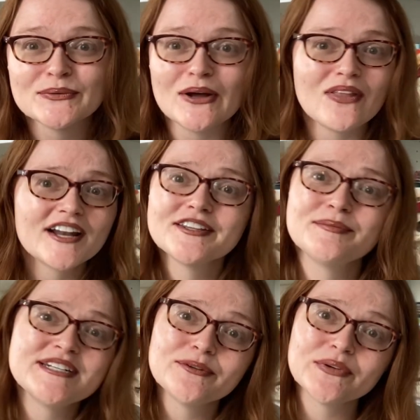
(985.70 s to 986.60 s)
a lot of them
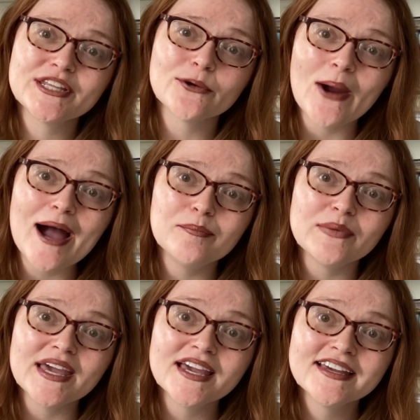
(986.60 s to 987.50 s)
didn't really grab
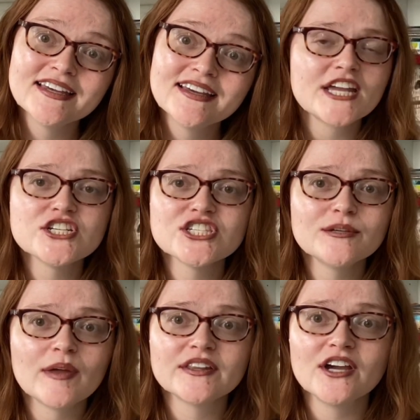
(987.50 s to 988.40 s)
me. It just
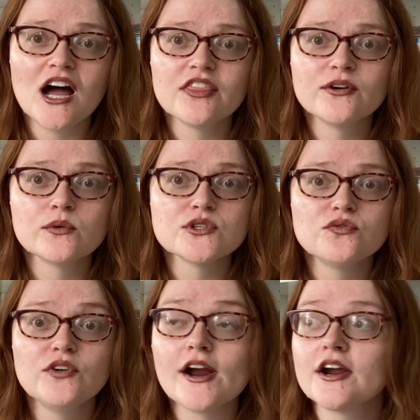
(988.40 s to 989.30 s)
seemed like the author was
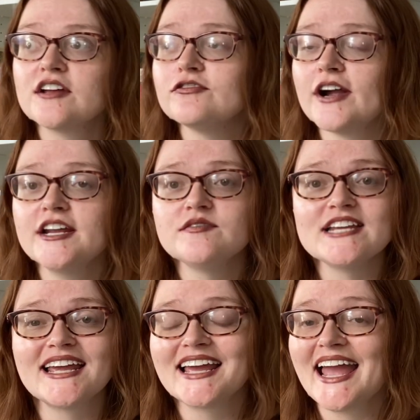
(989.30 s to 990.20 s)
very afraid of
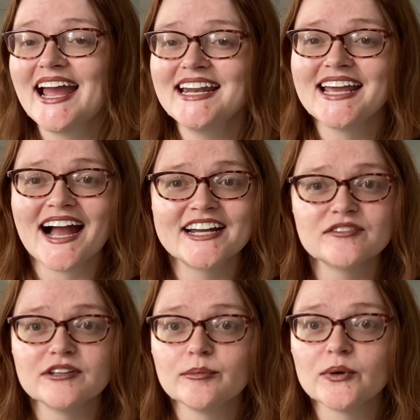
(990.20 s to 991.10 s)
taking any kind
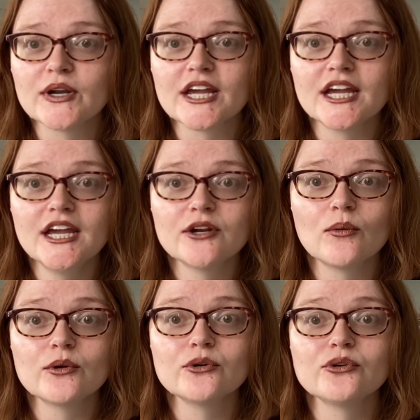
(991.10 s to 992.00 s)
of liberty in
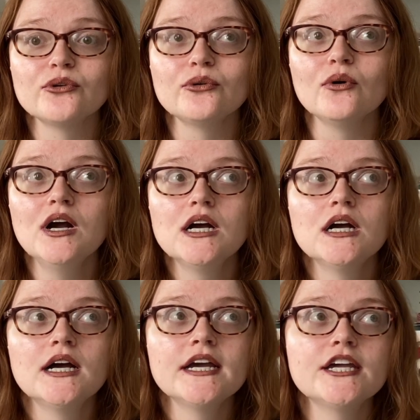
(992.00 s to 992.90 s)
order to
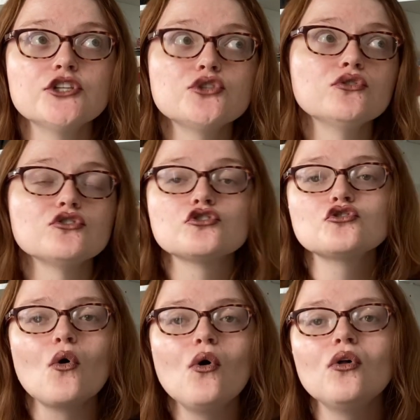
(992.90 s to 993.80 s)
get to the
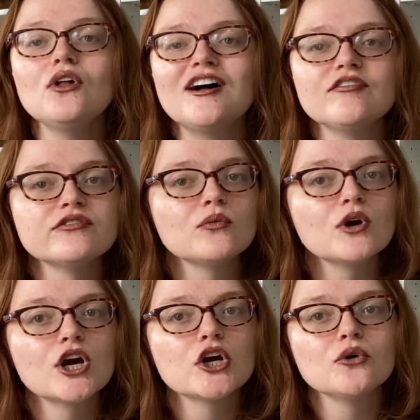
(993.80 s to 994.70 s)
soul of the
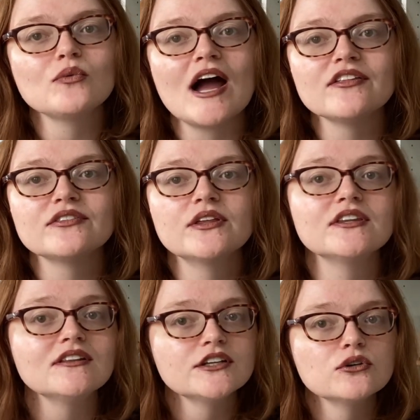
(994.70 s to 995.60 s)
work rather than
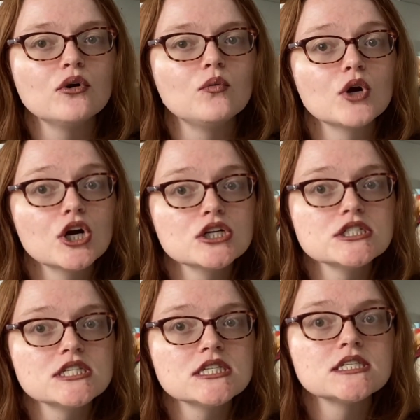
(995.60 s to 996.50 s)
the literal
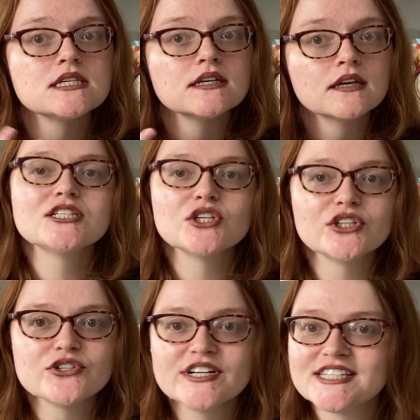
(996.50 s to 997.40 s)
words. So the
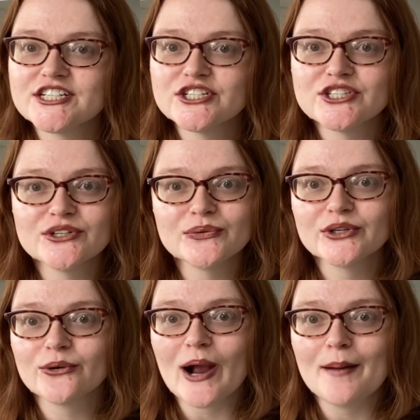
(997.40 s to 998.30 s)
translations didn't
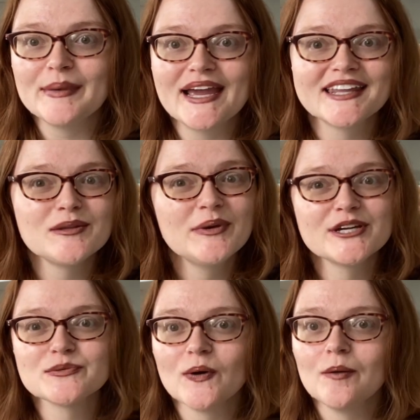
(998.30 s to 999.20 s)
really grab me. And the
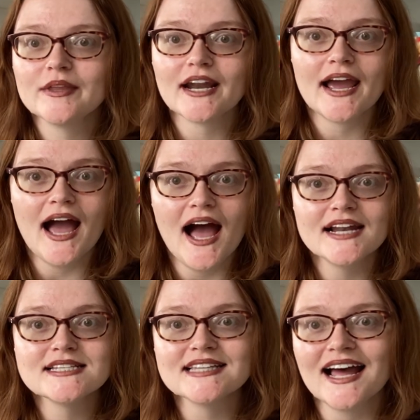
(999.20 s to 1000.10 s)
biggest problem that I had
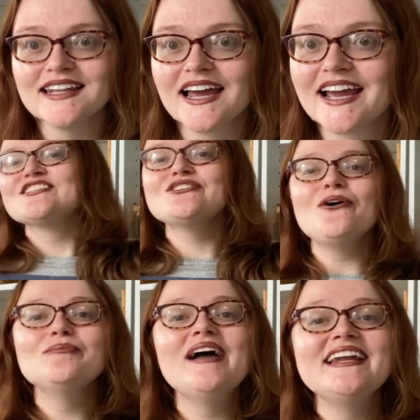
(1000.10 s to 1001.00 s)
is that like
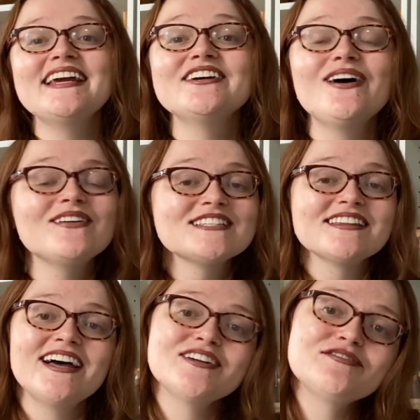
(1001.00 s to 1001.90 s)
so many, you know, it's a
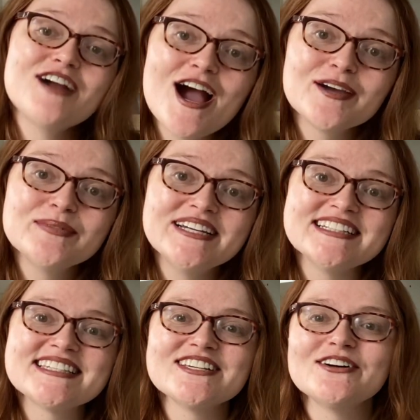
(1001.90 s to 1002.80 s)
lot of
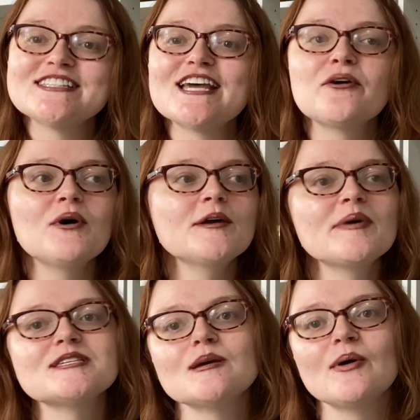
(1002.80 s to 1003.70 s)
fragments. So it's like, what am
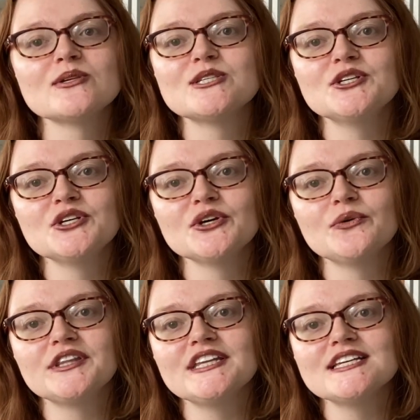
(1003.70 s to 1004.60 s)
I supposed to do
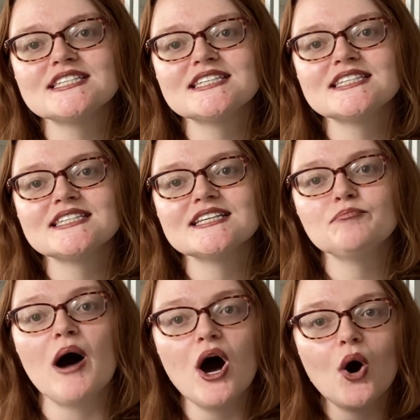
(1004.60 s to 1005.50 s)
with this
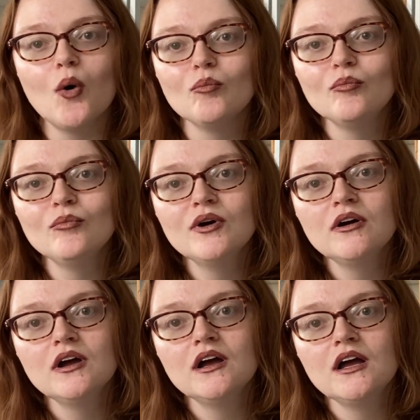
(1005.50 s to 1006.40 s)
poem
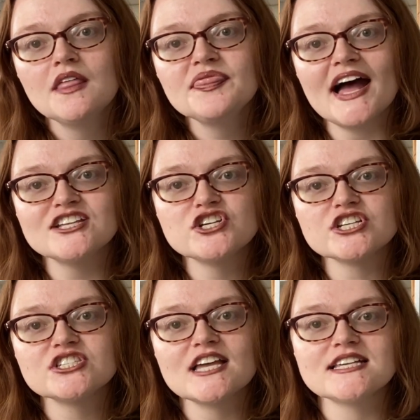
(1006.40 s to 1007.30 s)
that
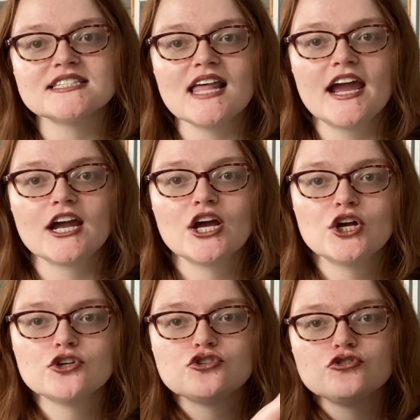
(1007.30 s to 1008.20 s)
just says like
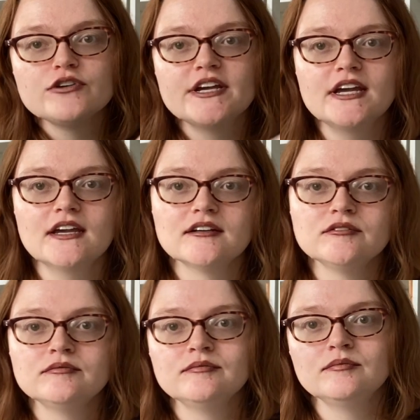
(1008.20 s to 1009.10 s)
tree,
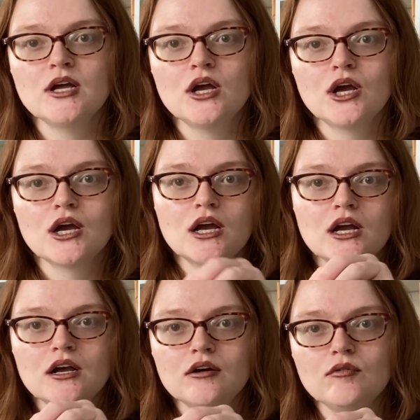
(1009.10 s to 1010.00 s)

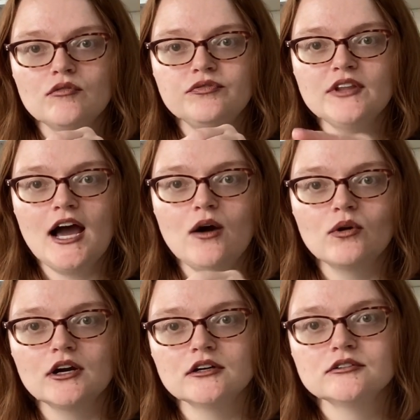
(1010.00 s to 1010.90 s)

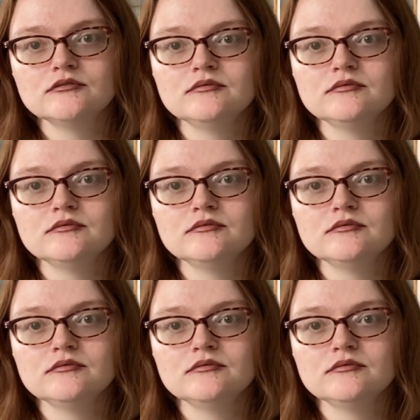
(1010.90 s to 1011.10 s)
flower,